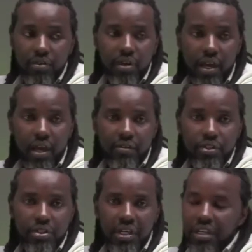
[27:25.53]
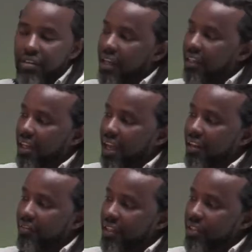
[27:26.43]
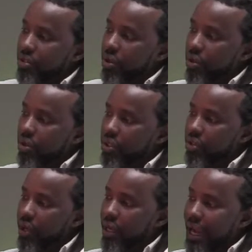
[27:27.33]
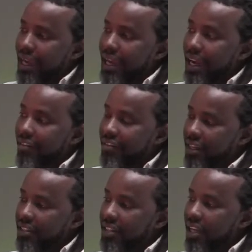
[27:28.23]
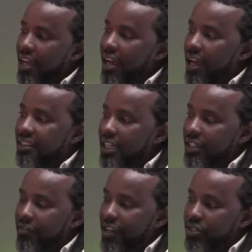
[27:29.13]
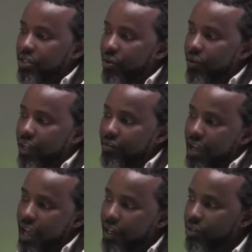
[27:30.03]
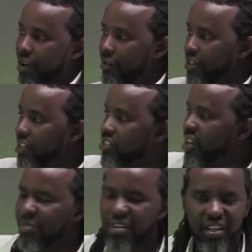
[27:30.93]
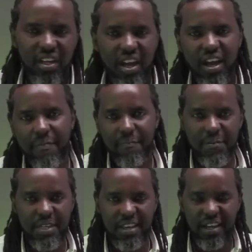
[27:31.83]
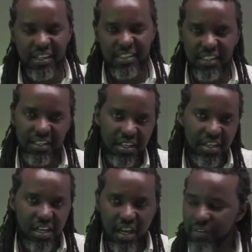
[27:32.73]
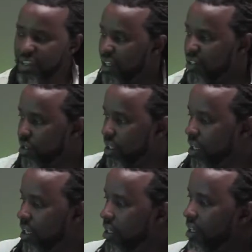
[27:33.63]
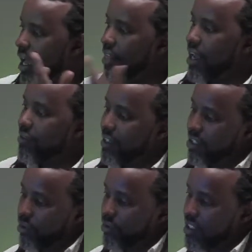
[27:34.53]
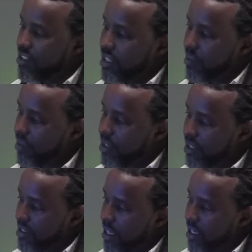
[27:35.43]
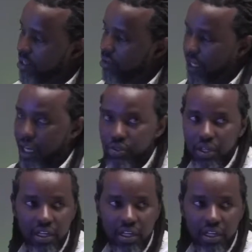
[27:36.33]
shooting an event or you're at an event, a church function or whatever, and you have got this tripod, be guaranteed everything is sorted. The other advantage of this tripod is that you can actually